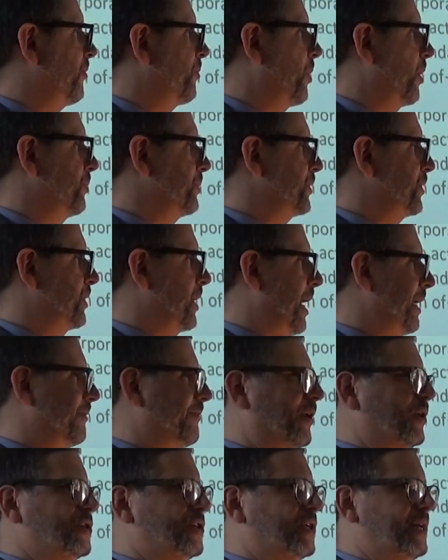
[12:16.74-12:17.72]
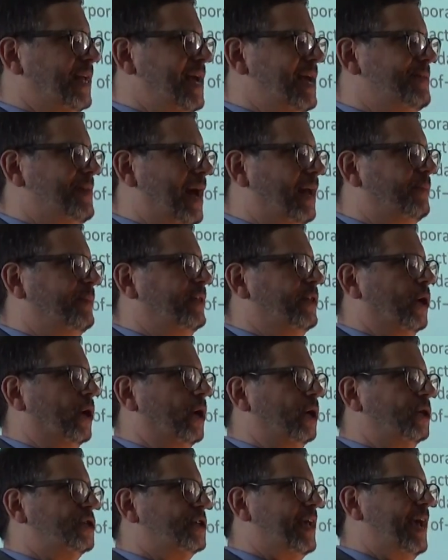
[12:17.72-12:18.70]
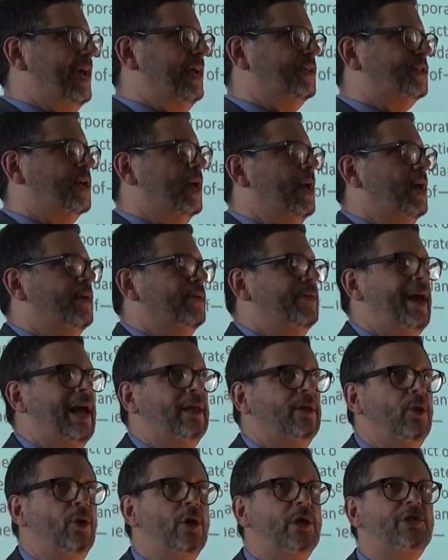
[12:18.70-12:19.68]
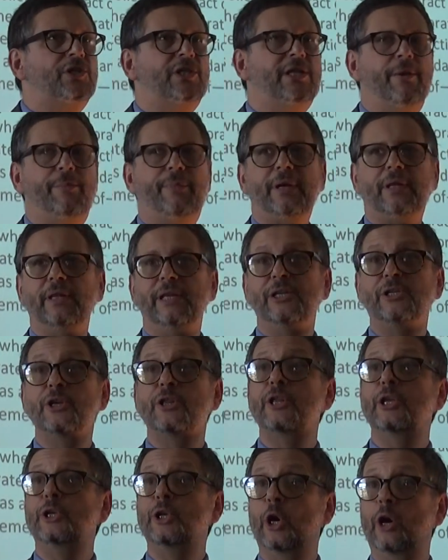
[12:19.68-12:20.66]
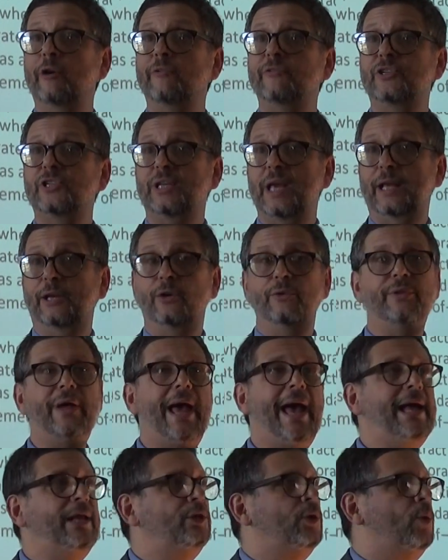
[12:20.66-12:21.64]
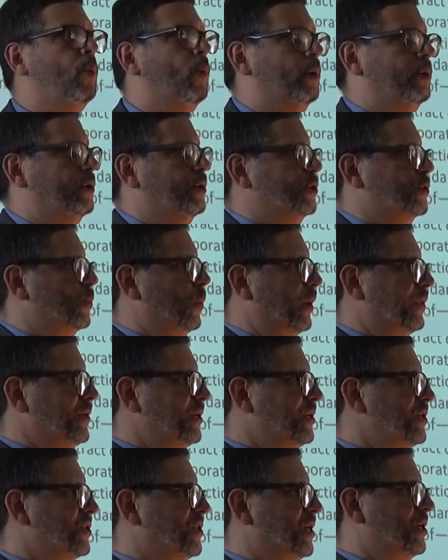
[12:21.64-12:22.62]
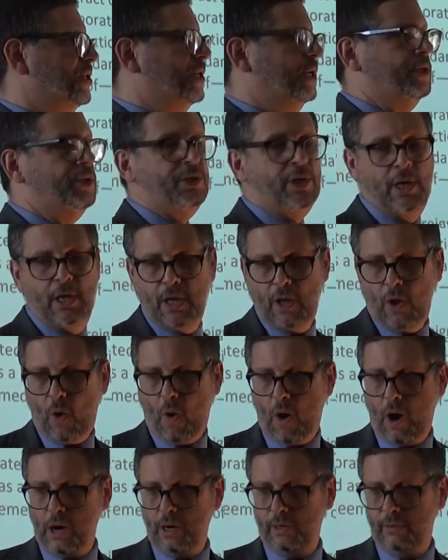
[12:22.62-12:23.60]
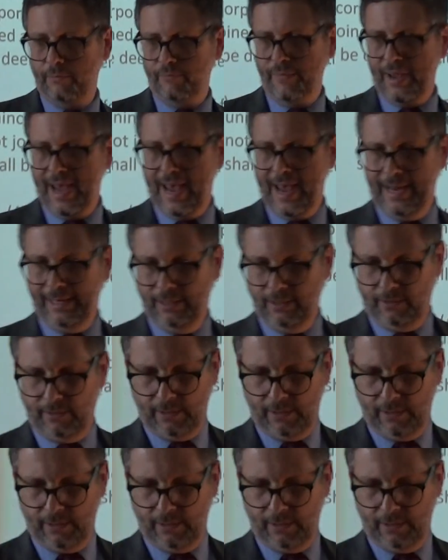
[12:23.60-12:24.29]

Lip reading: purposes of diversity? That would be the Hertz case. That looks typically to the nerve center, the headquarters, where the decisions are made.